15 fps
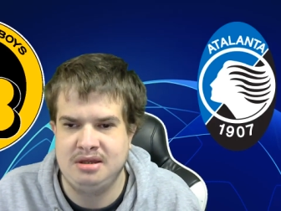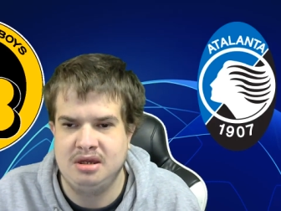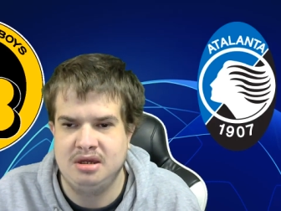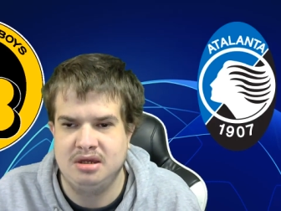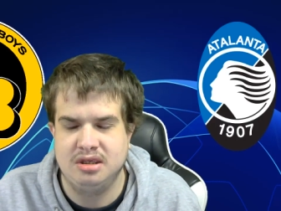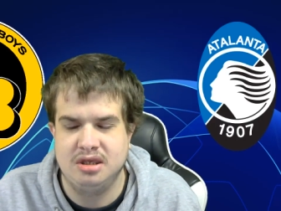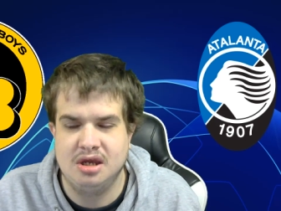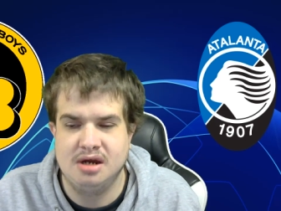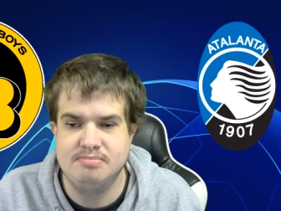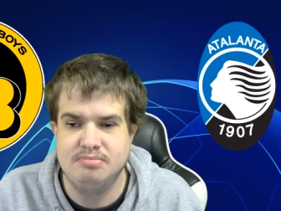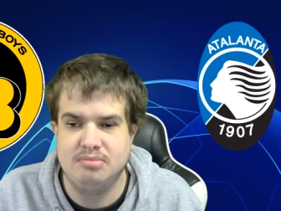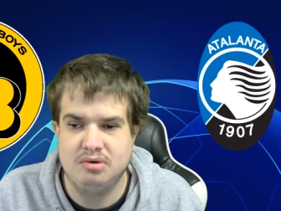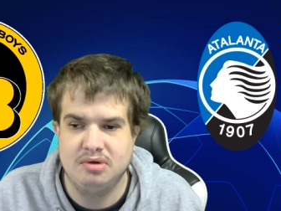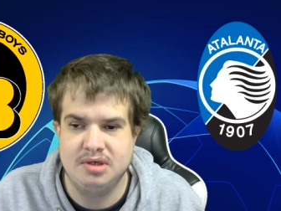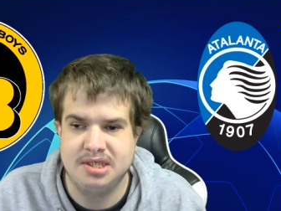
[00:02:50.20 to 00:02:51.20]
Young
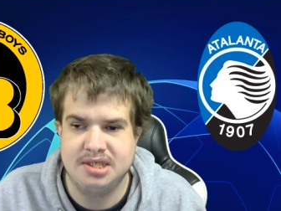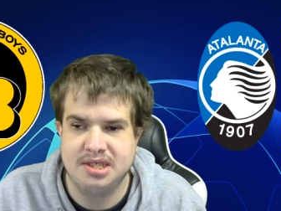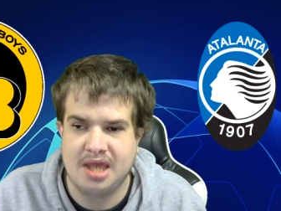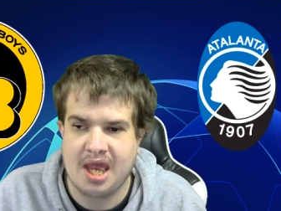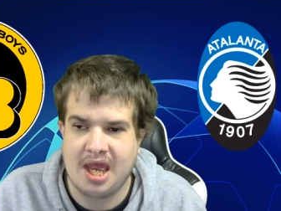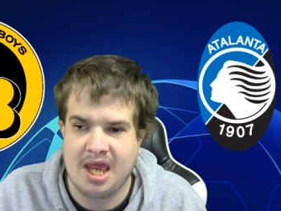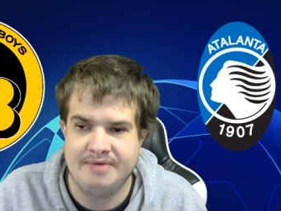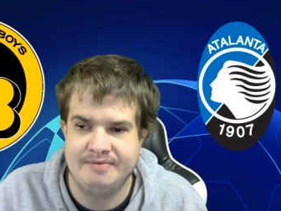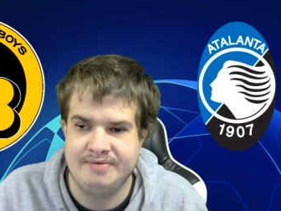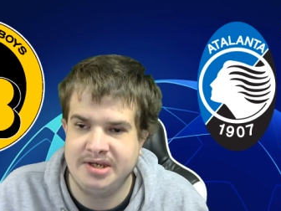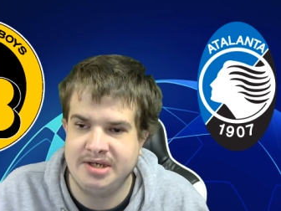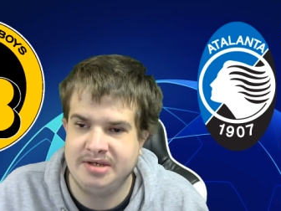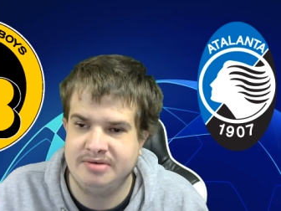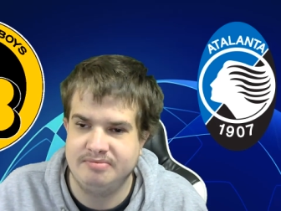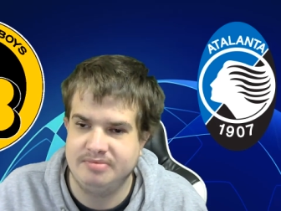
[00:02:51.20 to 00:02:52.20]
Boys
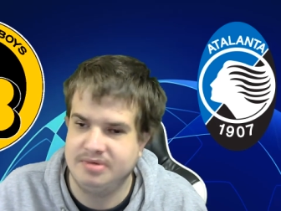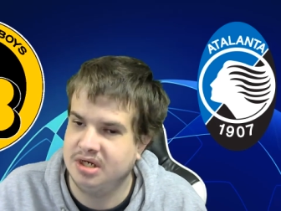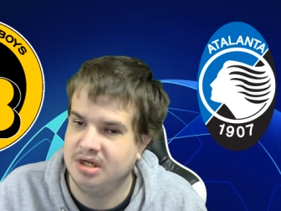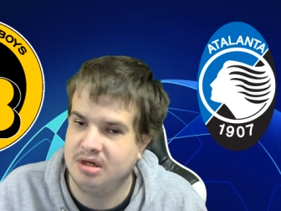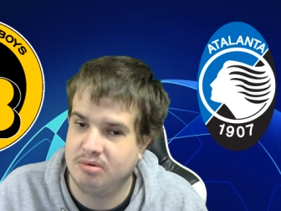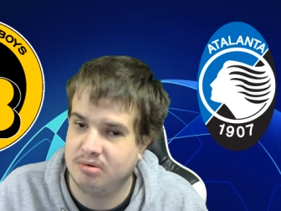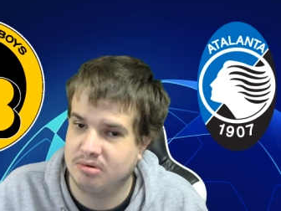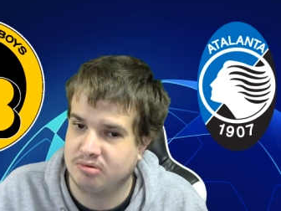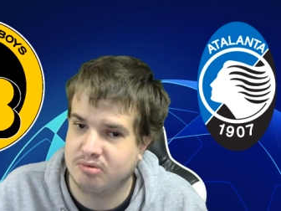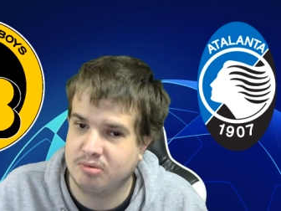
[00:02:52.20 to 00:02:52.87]
having, you know,